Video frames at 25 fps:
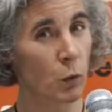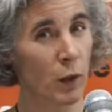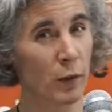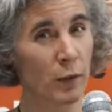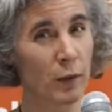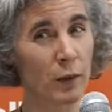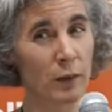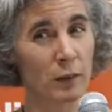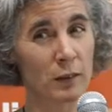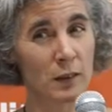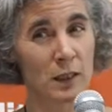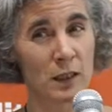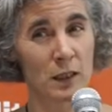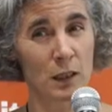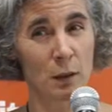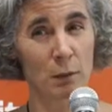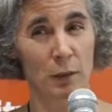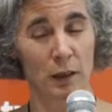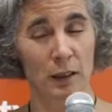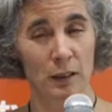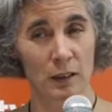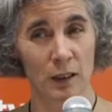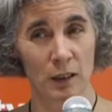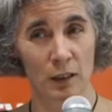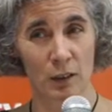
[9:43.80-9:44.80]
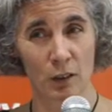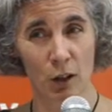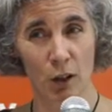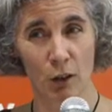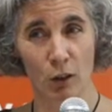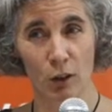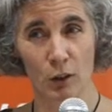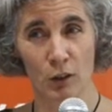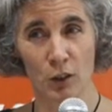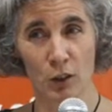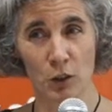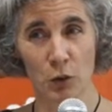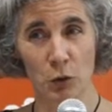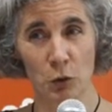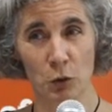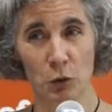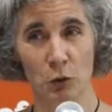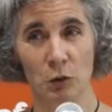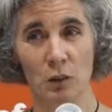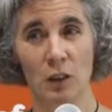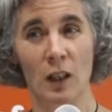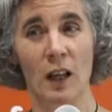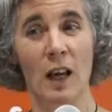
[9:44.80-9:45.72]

whether civic technologies could